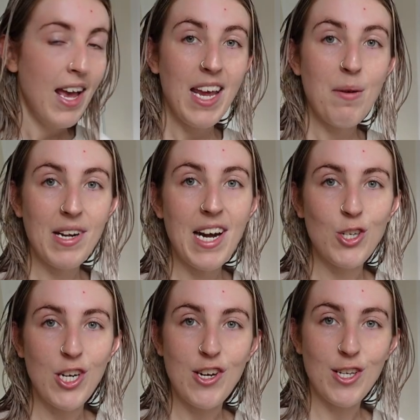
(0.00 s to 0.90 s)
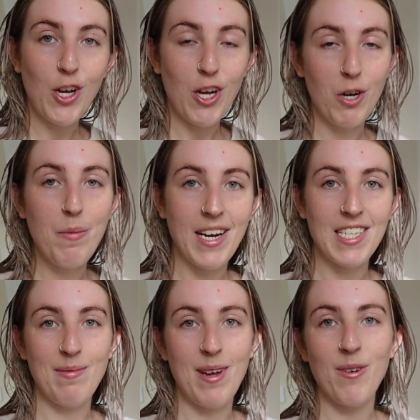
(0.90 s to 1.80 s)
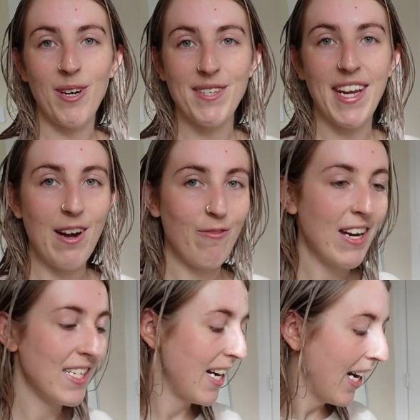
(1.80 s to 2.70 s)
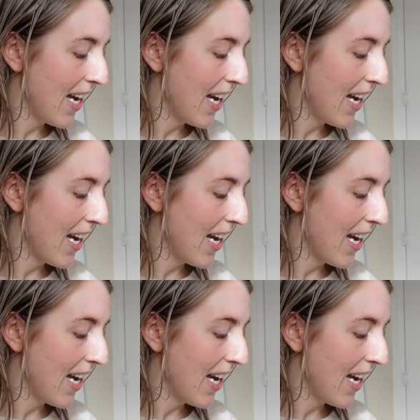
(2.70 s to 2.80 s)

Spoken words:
he would literally just curl up next to me while I was getting ready,